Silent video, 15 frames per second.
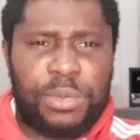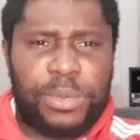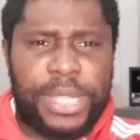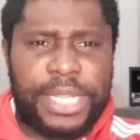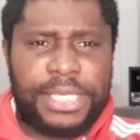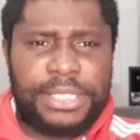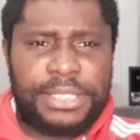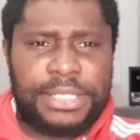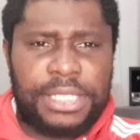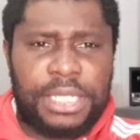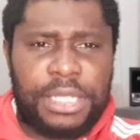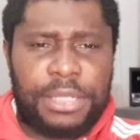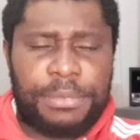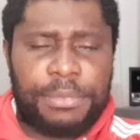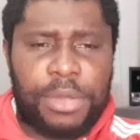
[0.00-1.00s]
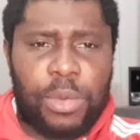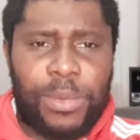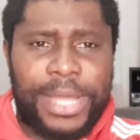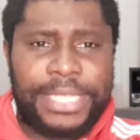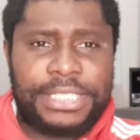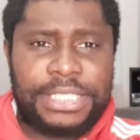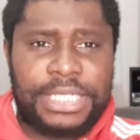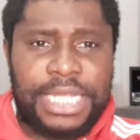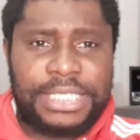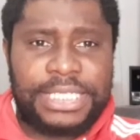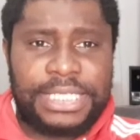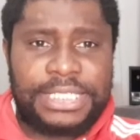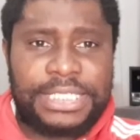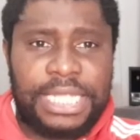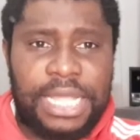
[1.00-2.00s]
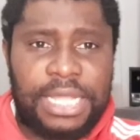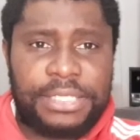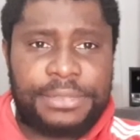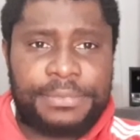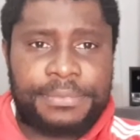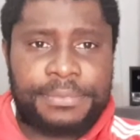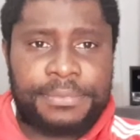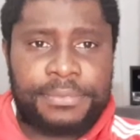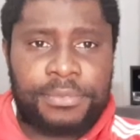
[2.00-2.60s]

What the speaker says: win away to Kazakhstan.